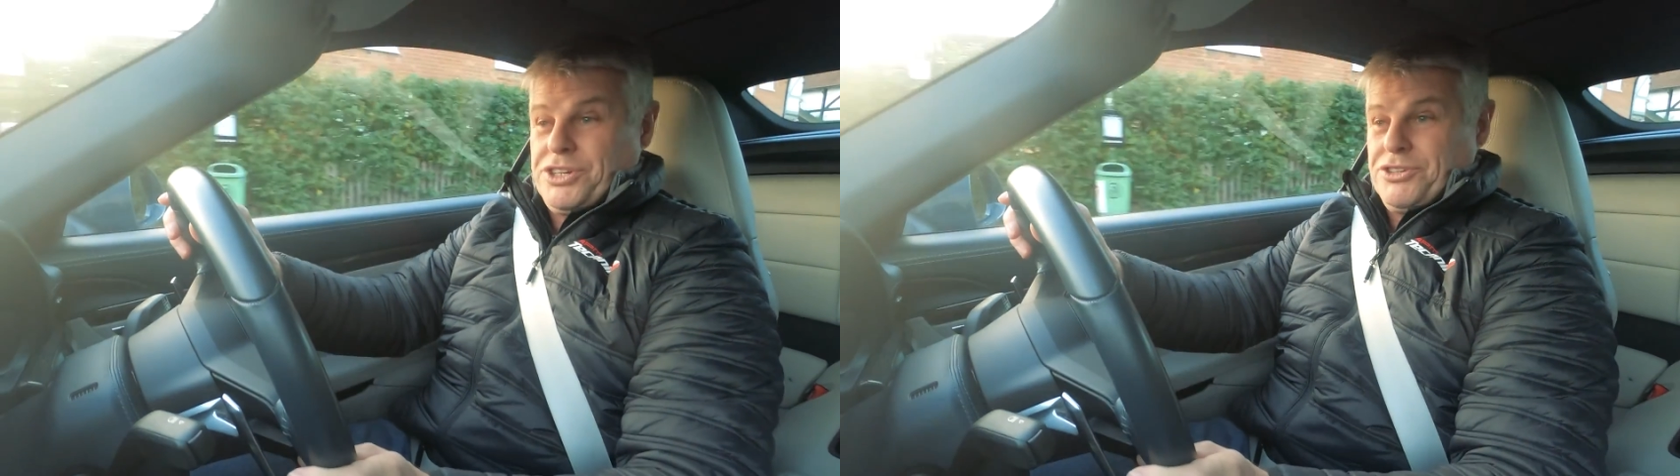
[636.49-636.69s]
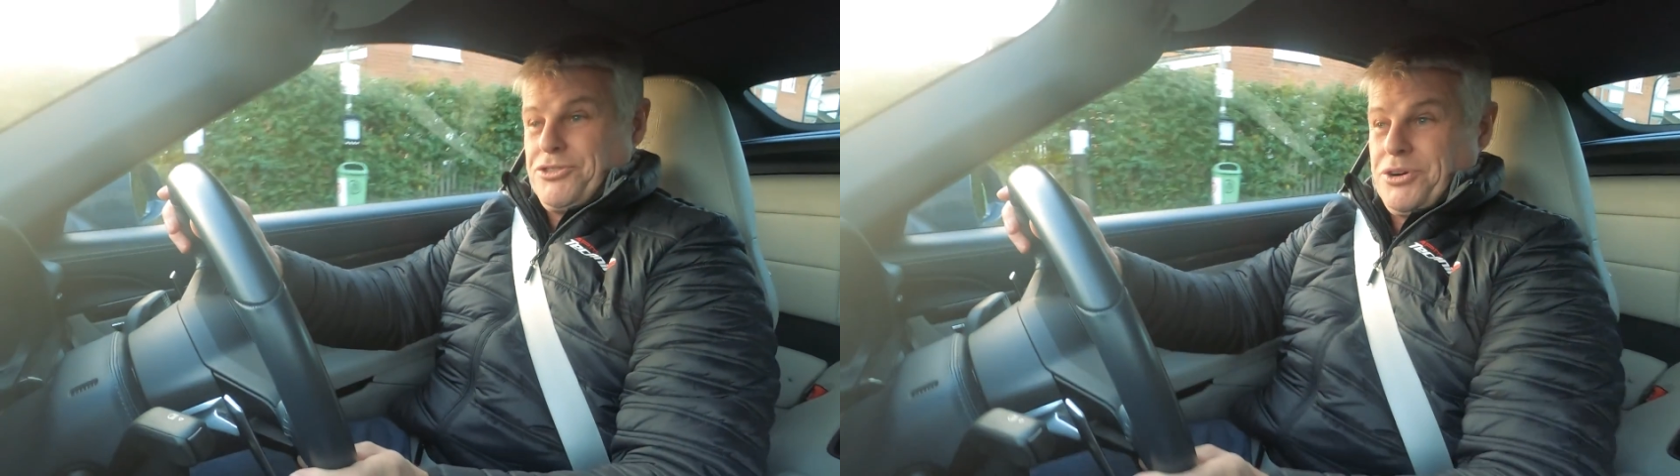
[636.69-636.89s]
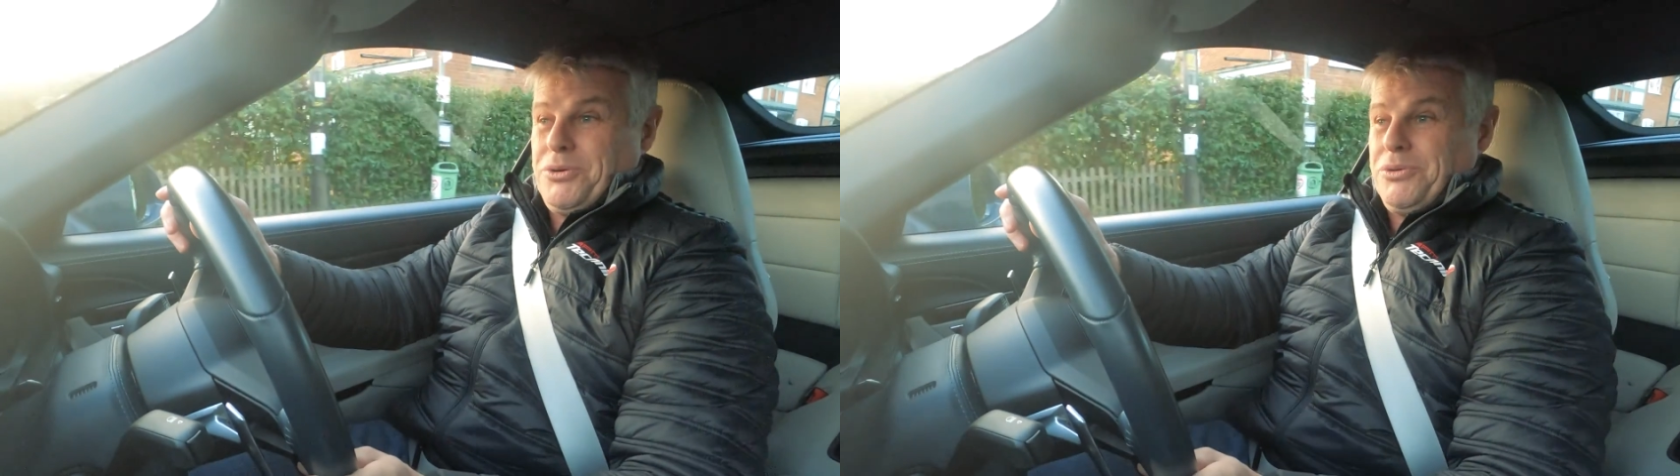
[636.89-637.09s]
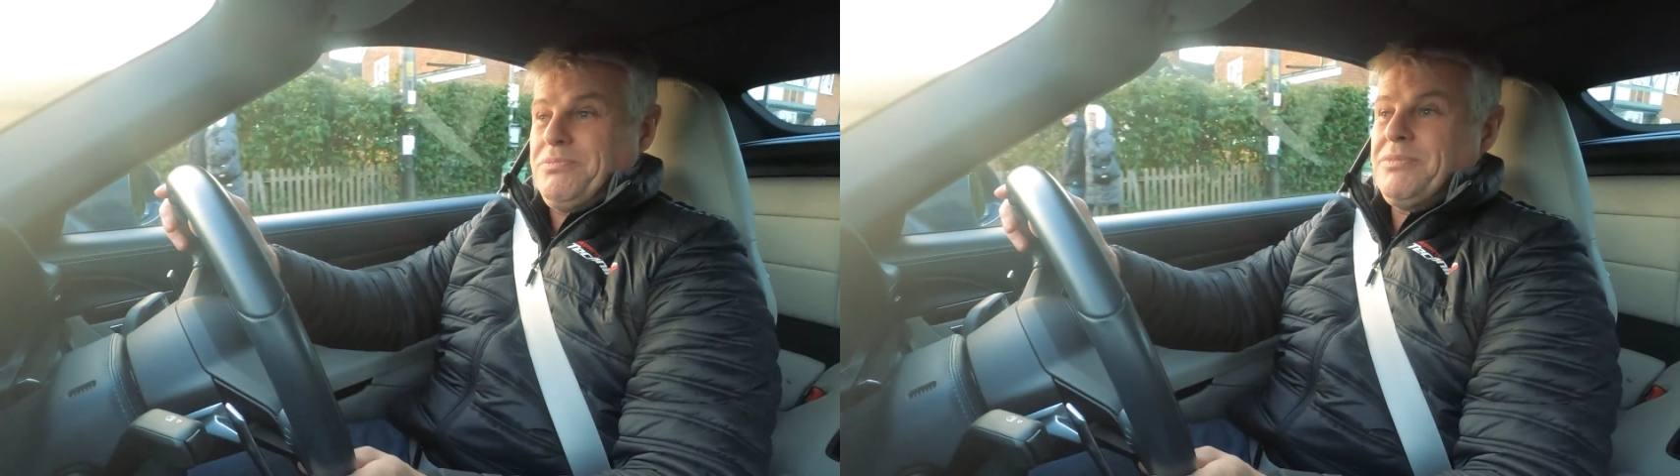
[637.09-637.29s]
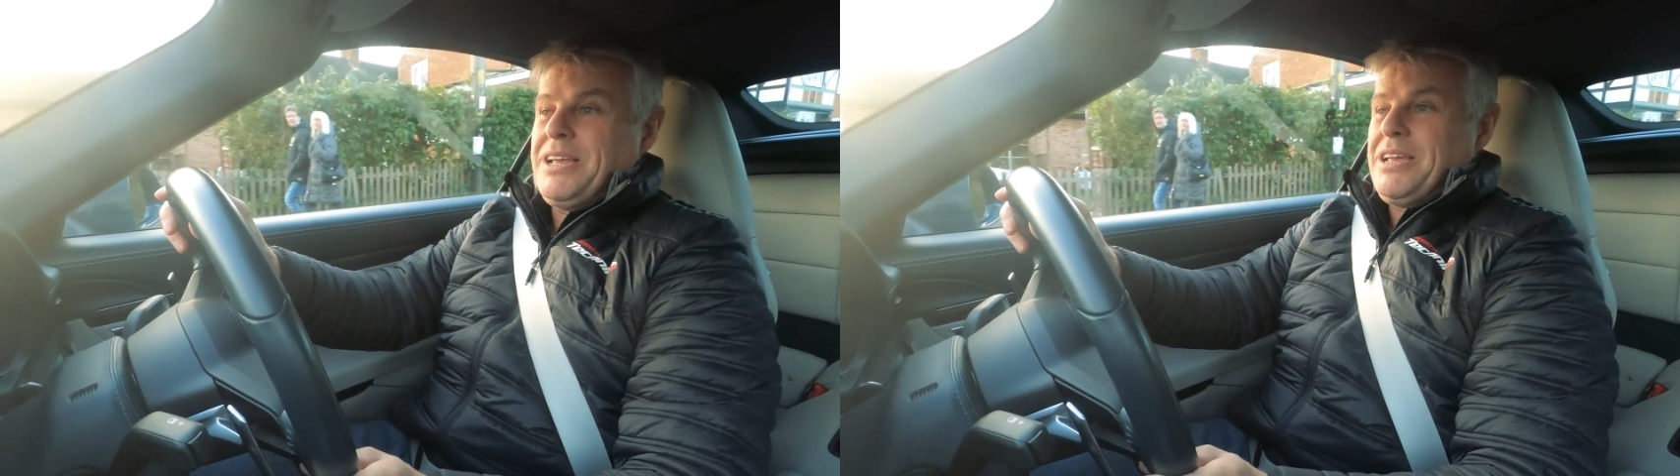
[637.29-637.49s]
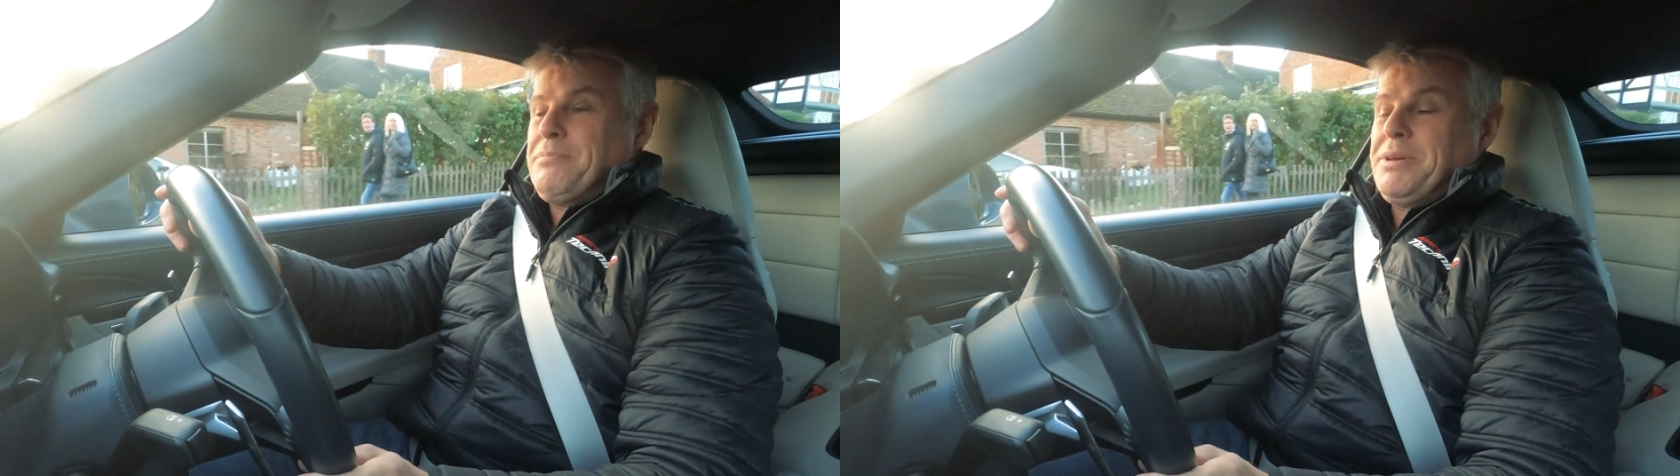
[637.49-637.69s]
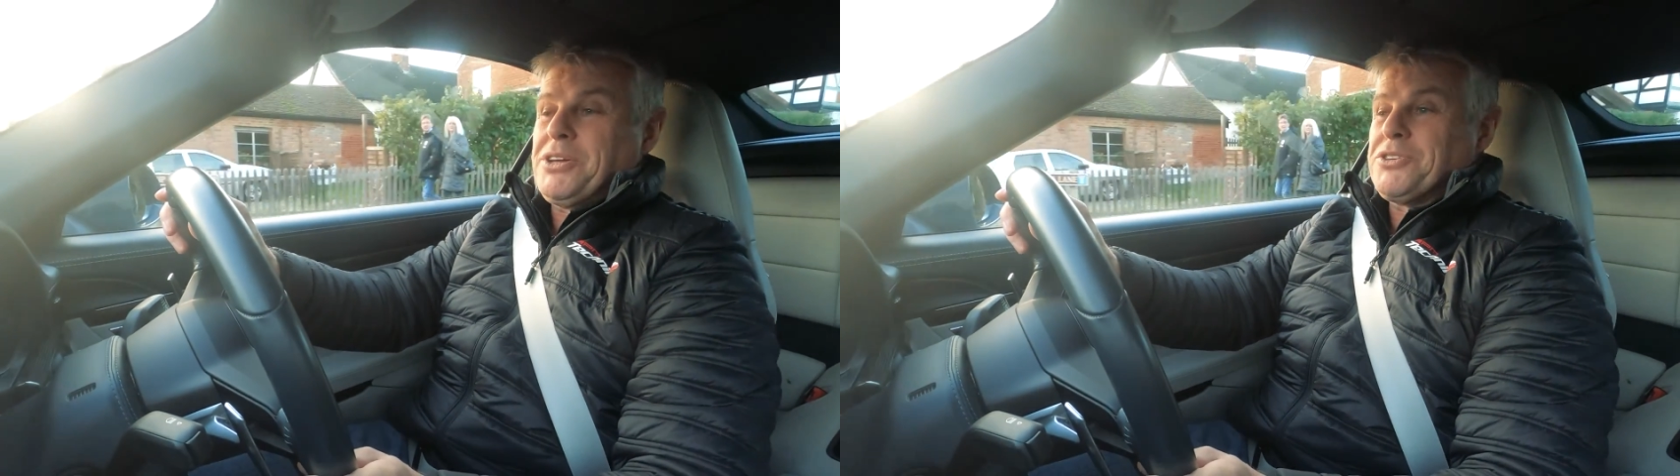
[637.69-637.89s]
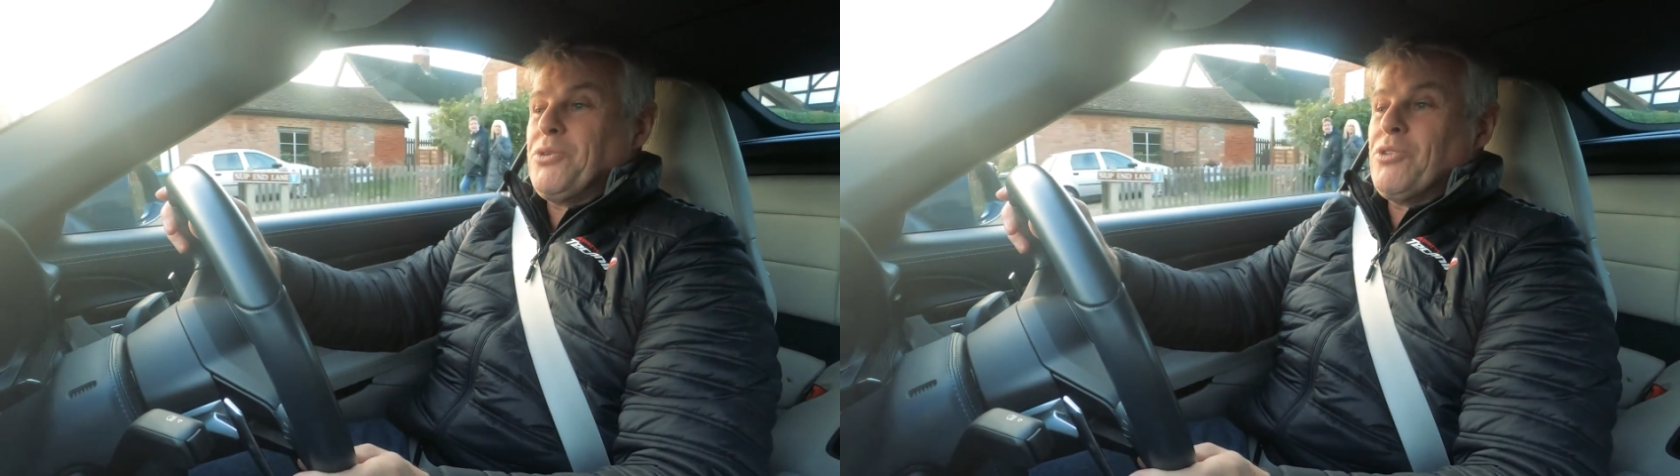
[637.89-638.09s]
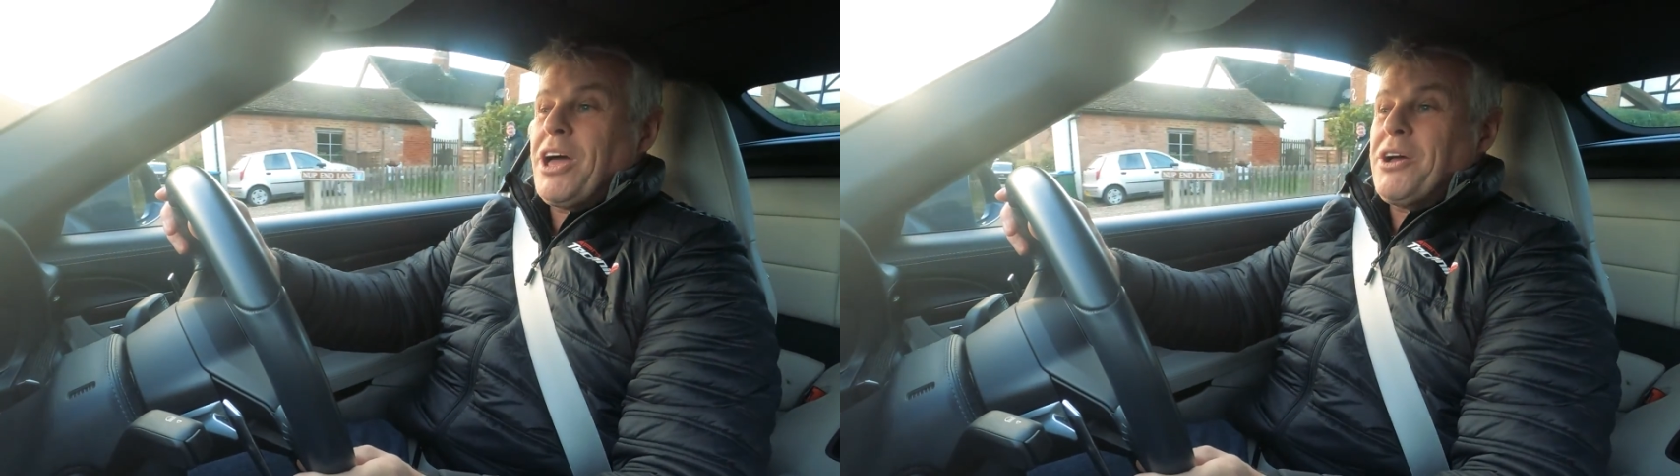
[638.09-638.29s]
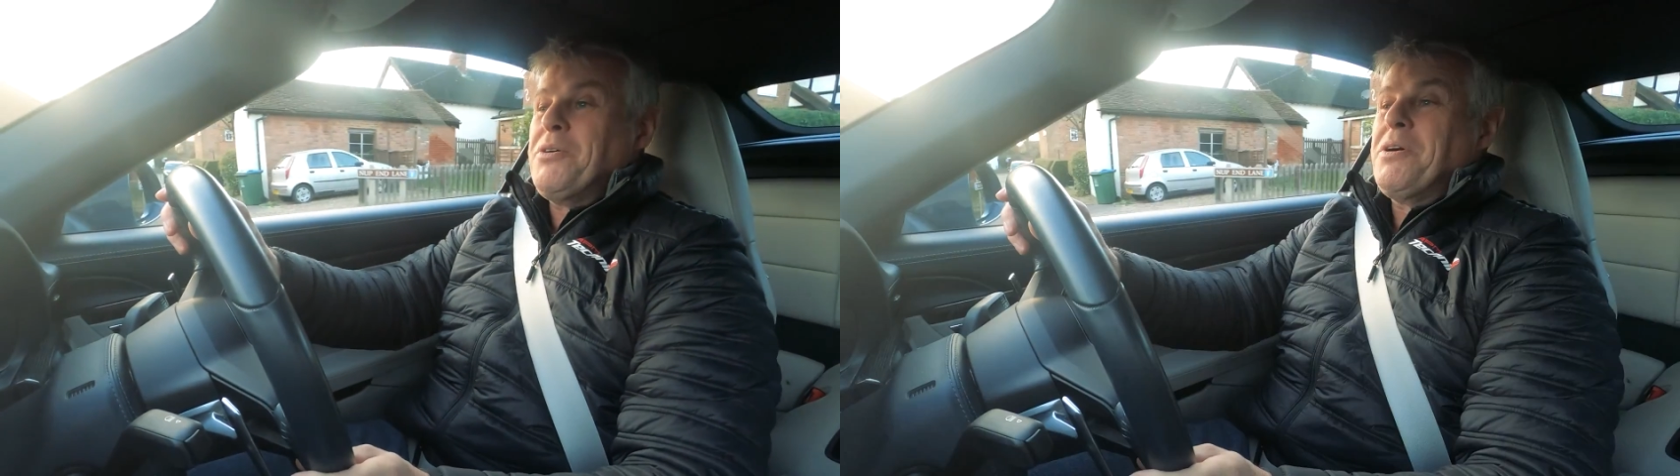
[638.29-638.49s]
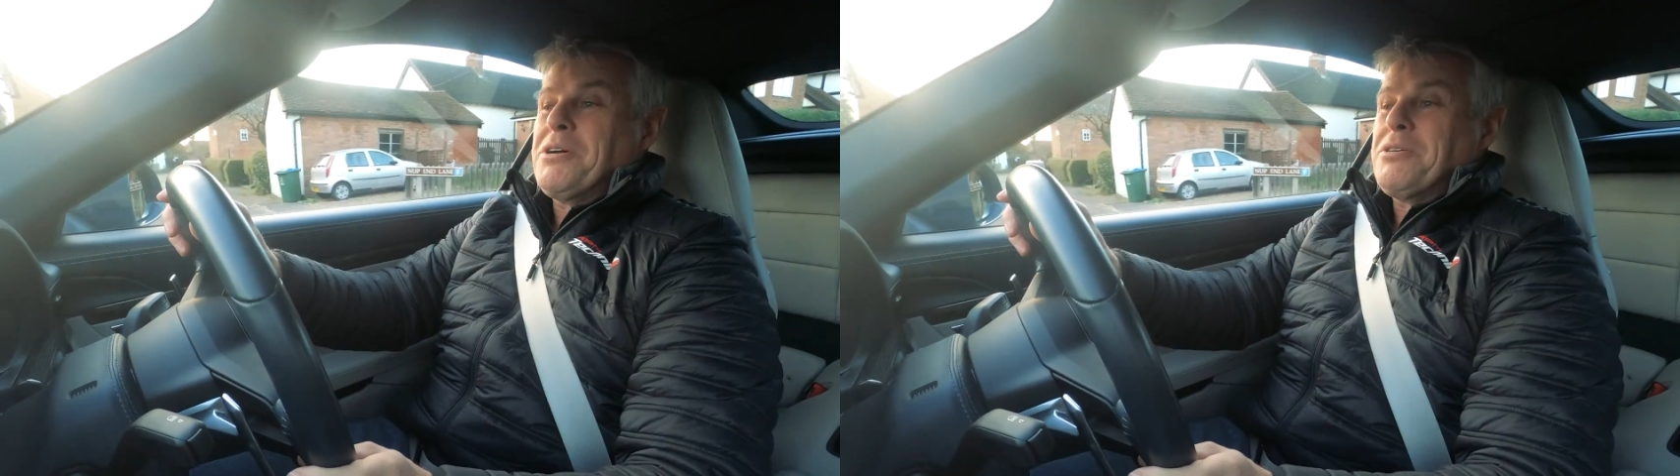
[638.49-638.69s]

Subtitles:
control, because although